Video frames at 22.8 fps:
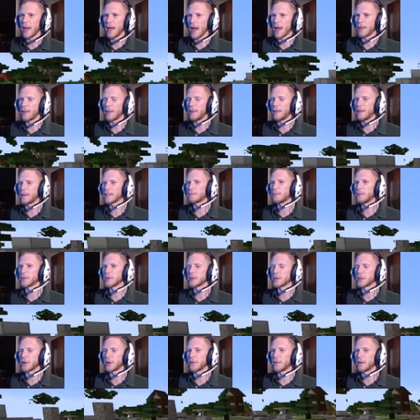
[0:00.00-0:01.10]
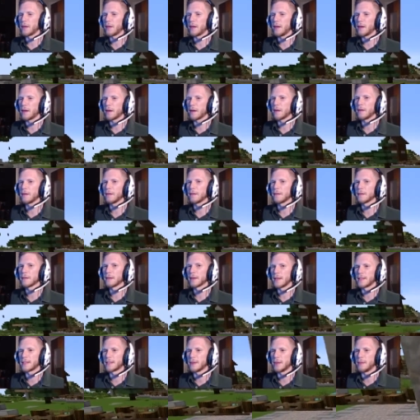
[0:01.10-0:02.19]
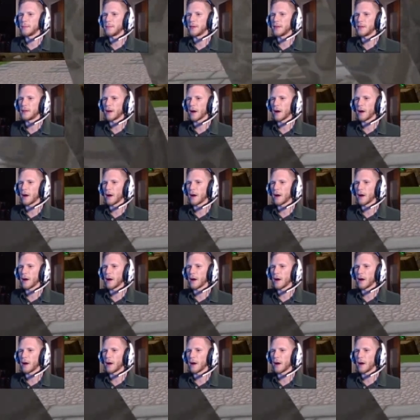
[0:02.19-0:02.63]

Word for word: And then this building over here is gonna be the